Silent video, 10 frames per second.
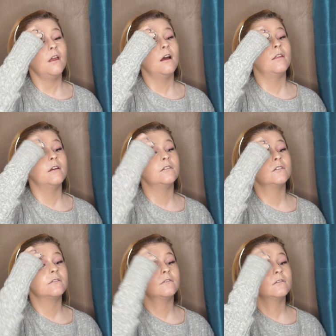And then
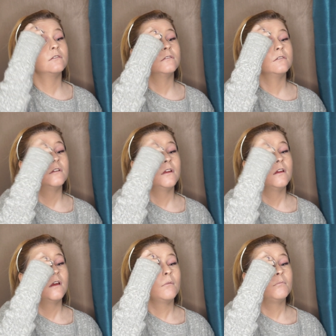just
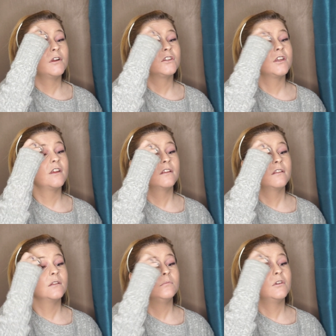brushing
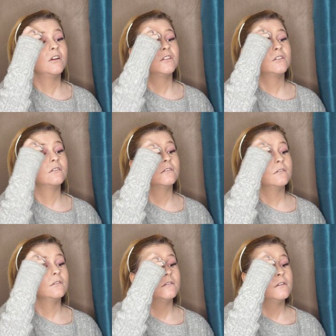the brush
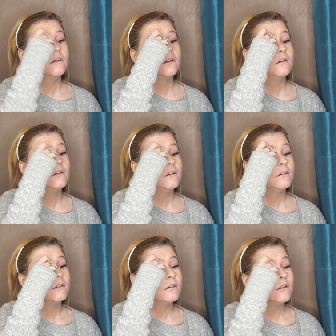
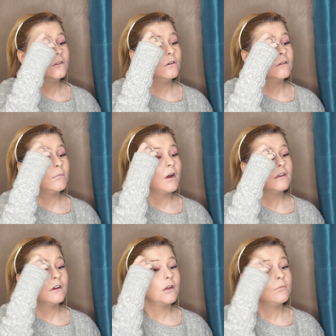along my
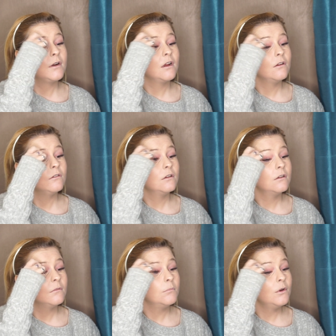eyebrow
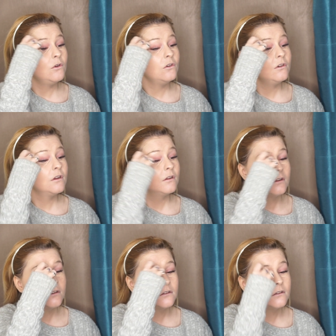bone.
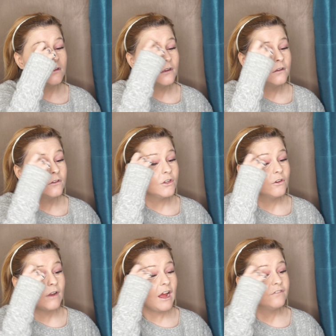You
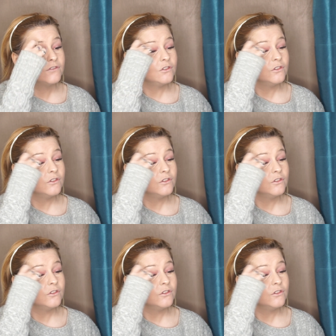don't have to do